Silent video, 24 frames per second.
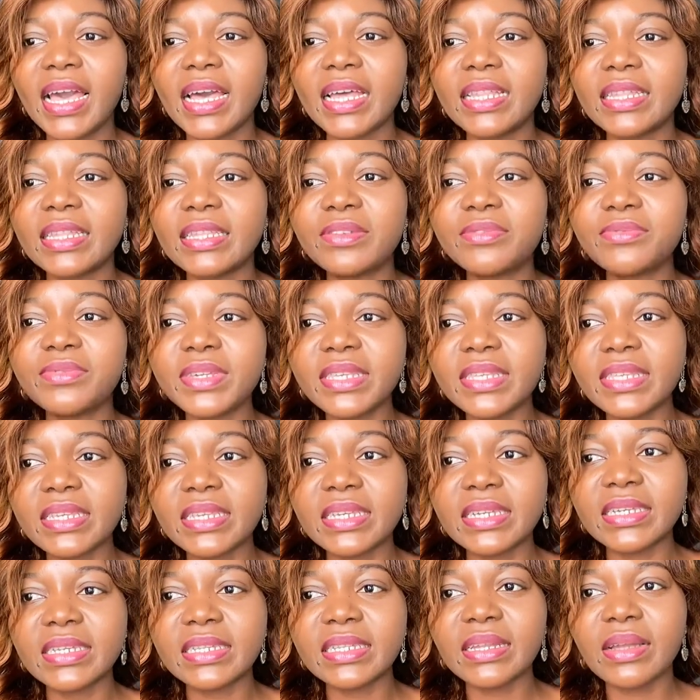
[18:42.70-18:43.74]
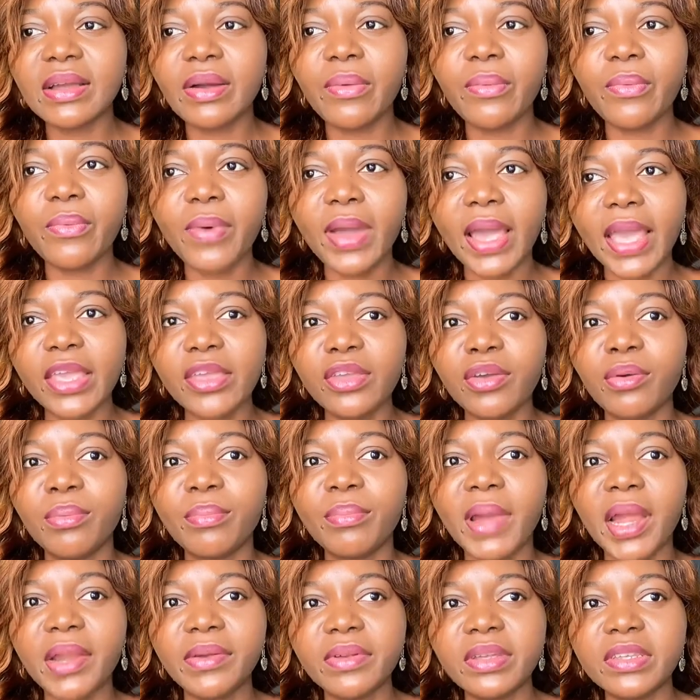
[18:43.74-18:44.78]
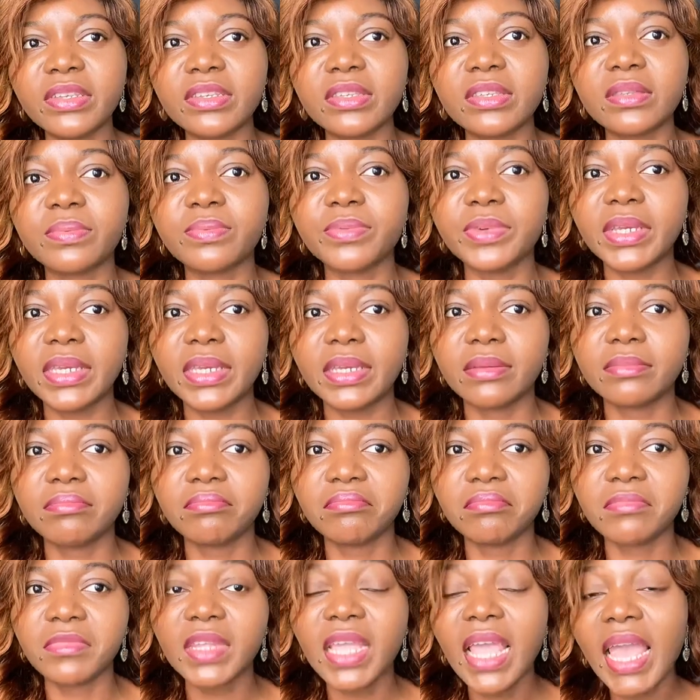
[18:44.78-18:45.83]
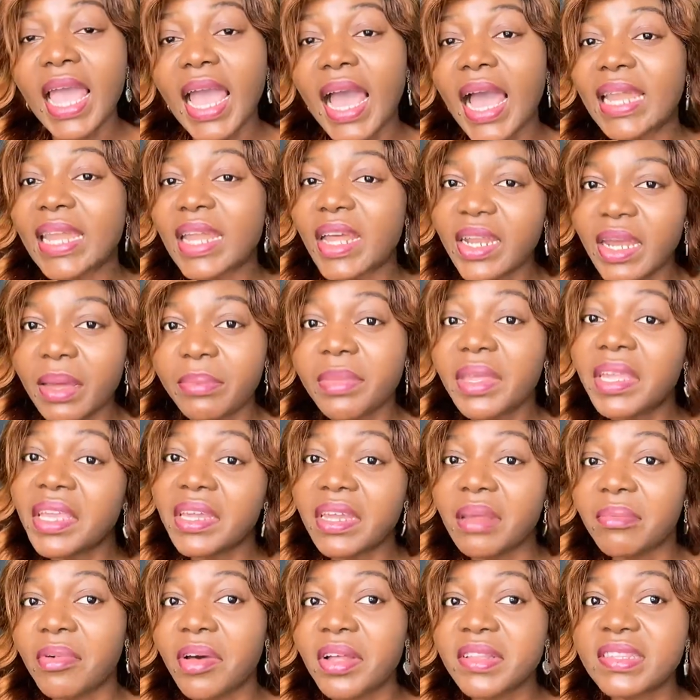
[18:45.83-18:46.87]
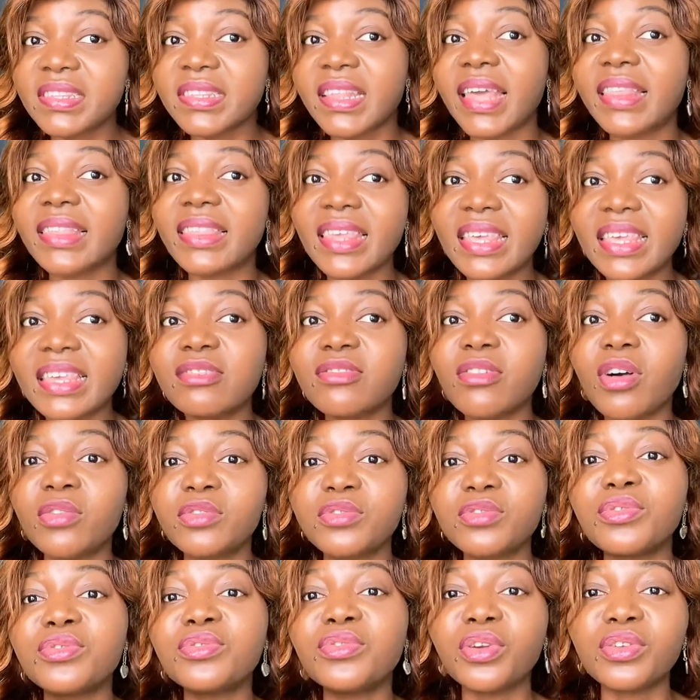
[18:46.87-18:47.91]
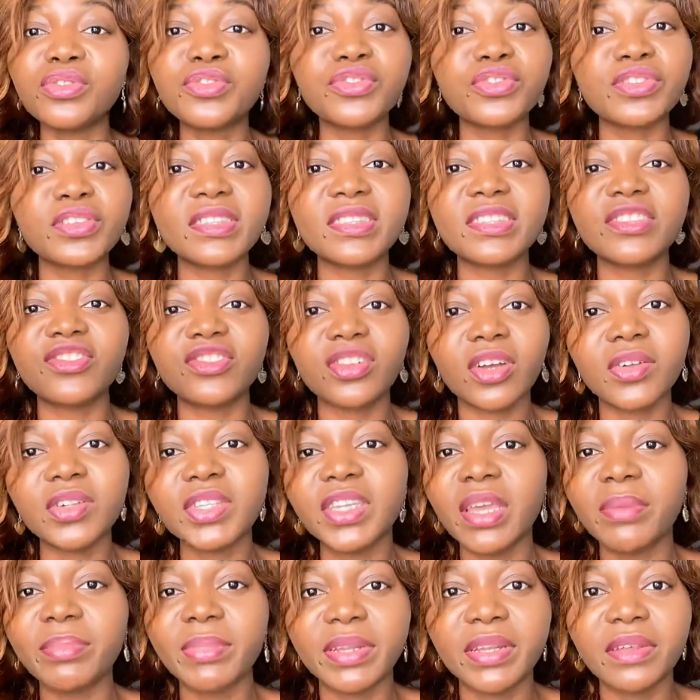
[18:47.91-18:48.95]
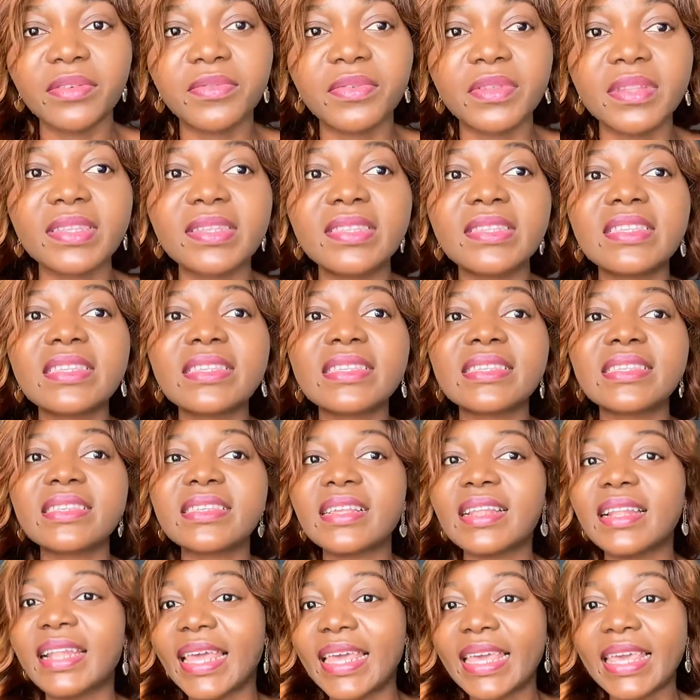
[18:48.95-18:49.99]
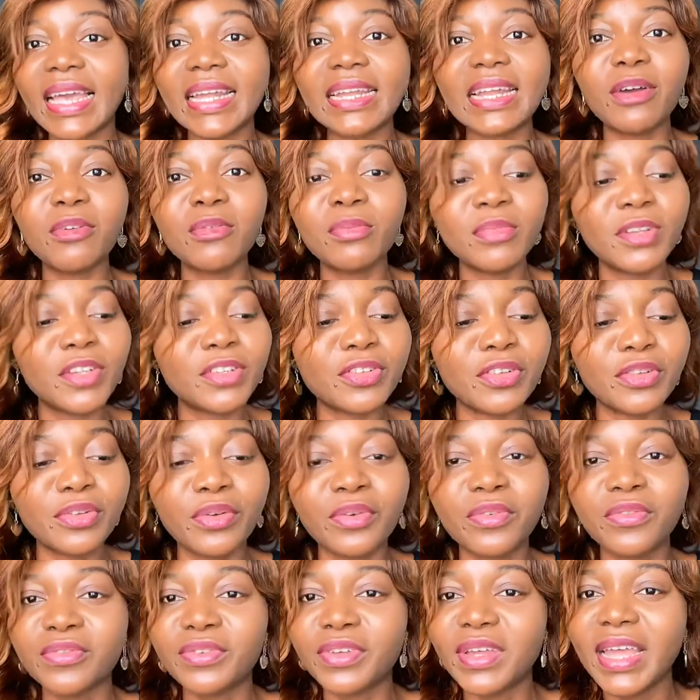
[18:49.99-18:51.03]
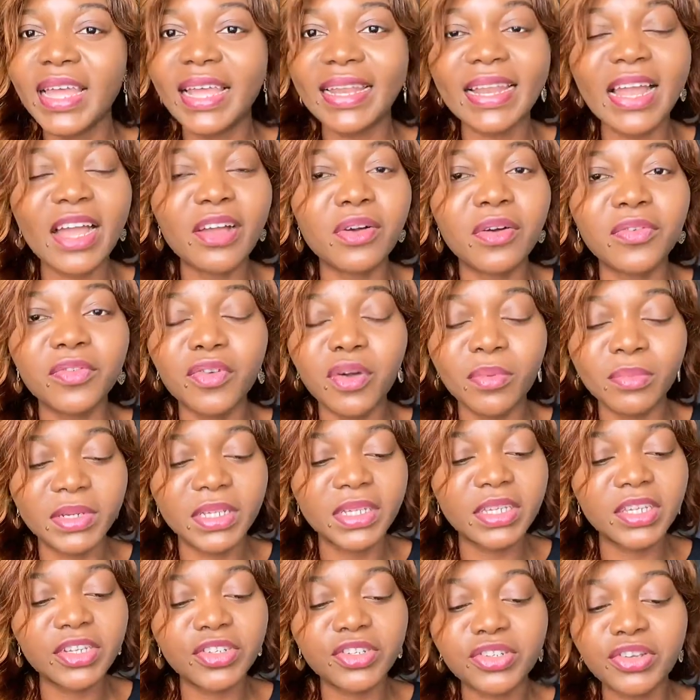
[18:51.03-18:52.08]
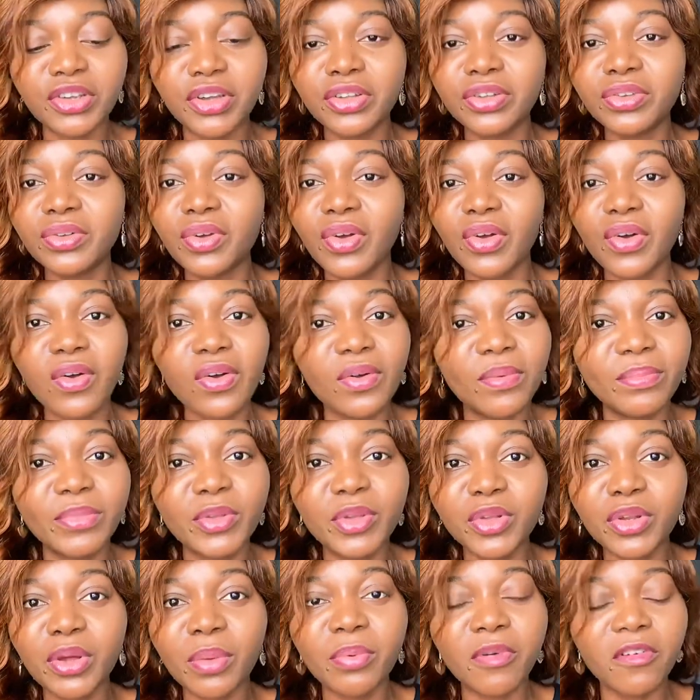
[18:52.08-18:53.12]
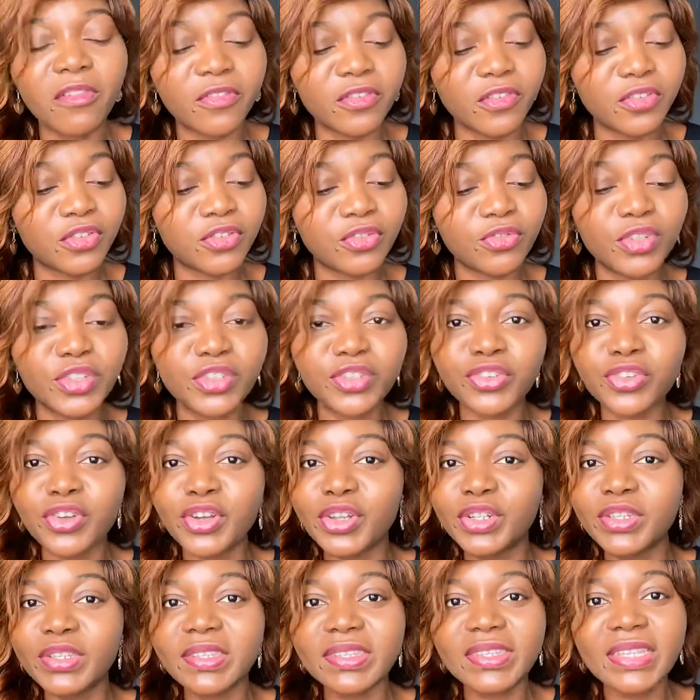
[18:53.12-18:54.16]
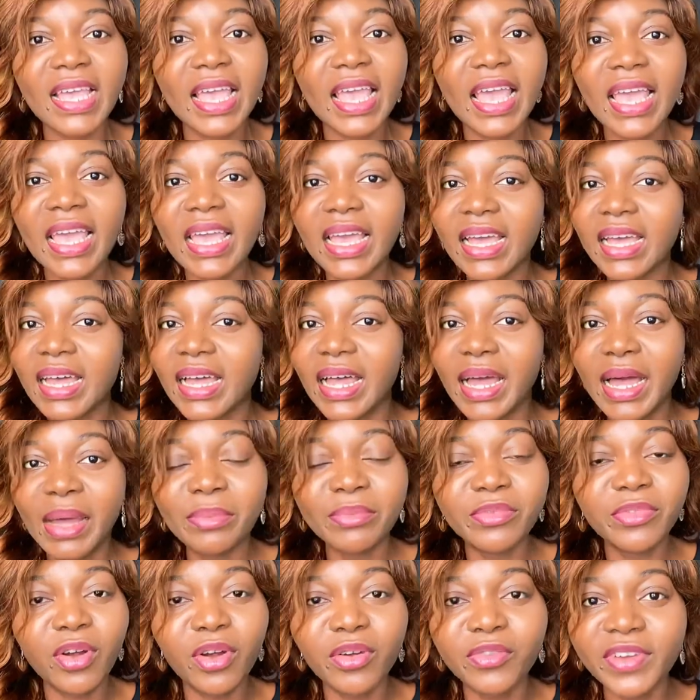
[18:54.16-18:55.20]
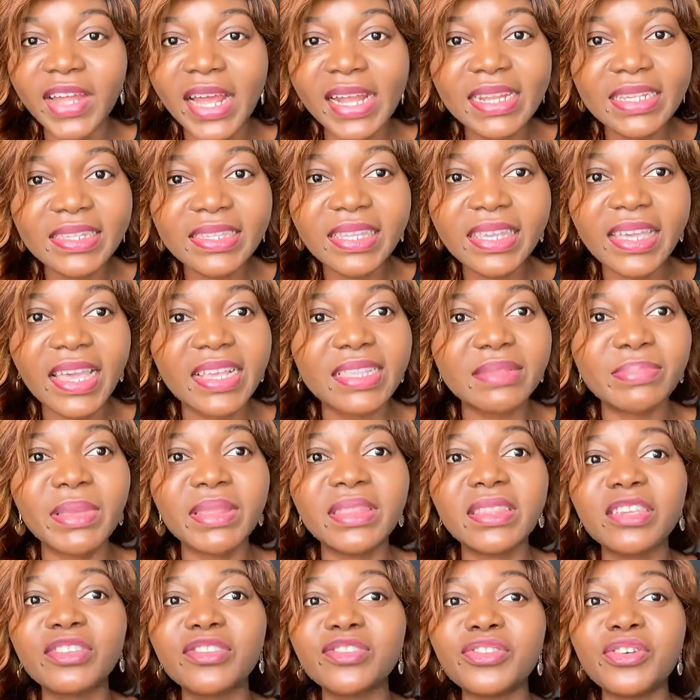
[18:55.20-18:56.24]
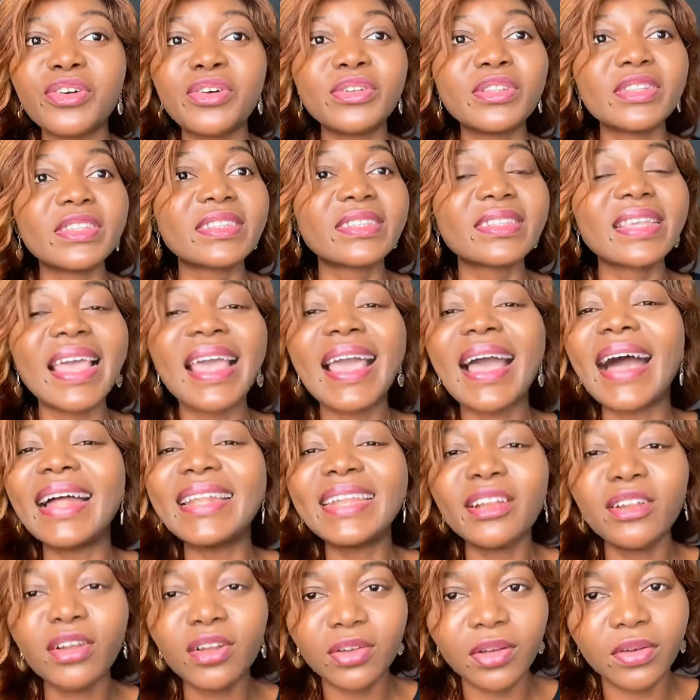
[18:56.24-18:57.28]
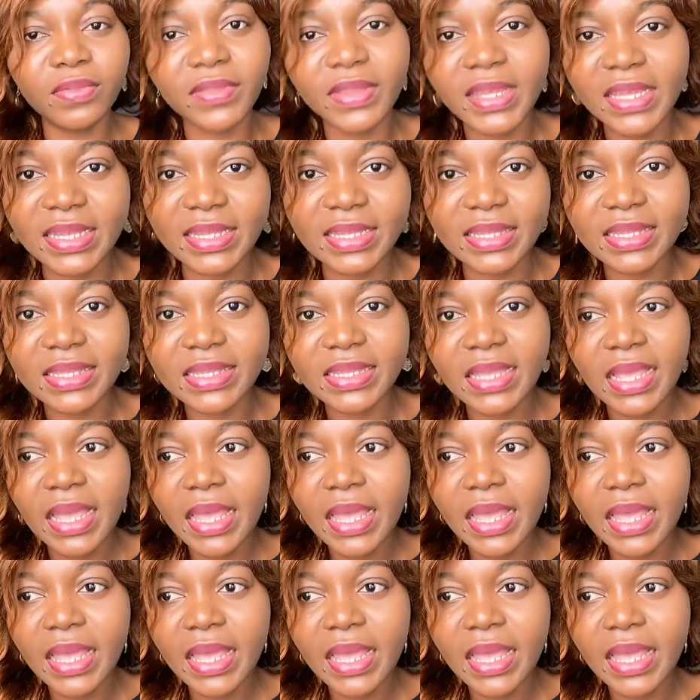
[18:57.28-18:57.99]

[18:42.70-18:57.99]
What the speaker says: the reason why your marriage is breaking? And now that I'm thinking about it, I think it's also not just the child care benefit. It is like an accumulation of lack of communication, build up of frustrations, unrealistic expectations, and a lot of things.